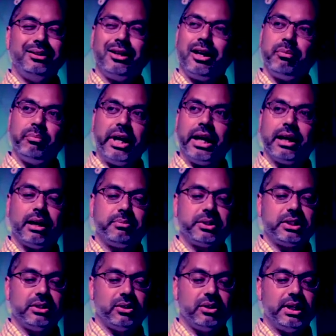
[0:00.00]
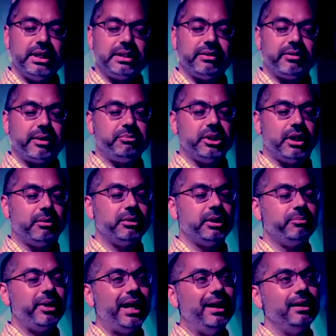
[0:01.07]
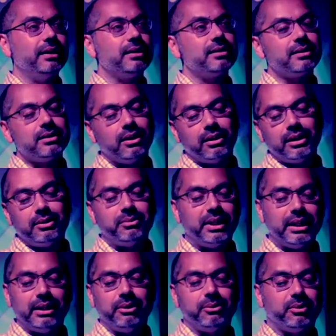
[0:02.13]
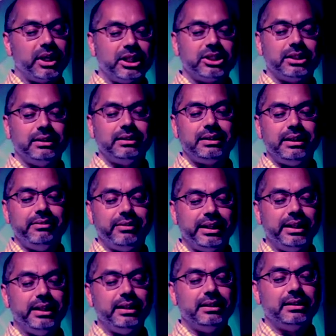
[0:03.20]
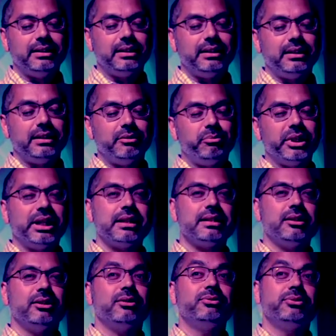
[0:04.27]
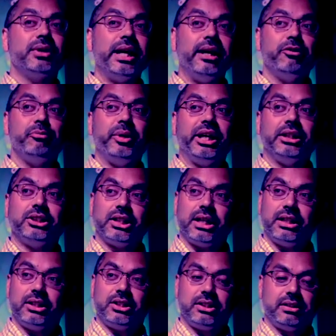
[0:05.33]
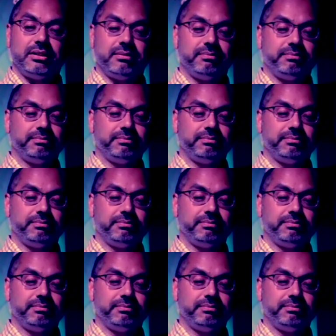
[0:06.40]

not make up stories of abdominal pain that started while they were watching TV because they're afraid of being judged.